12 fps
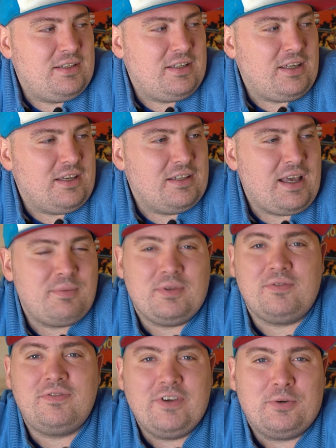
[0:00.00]
and I've
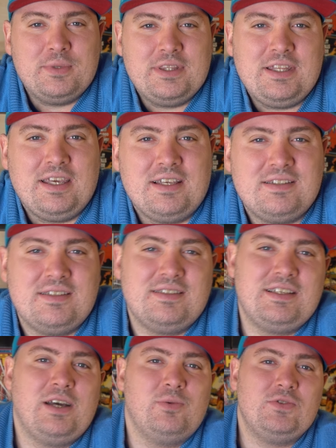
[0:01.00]
been filming things
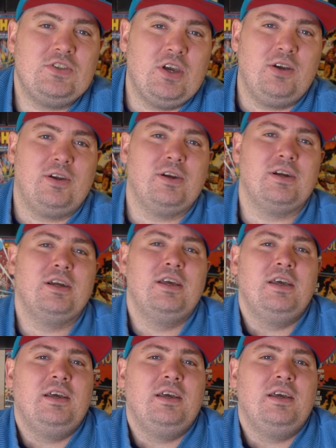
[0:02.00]
since I was younger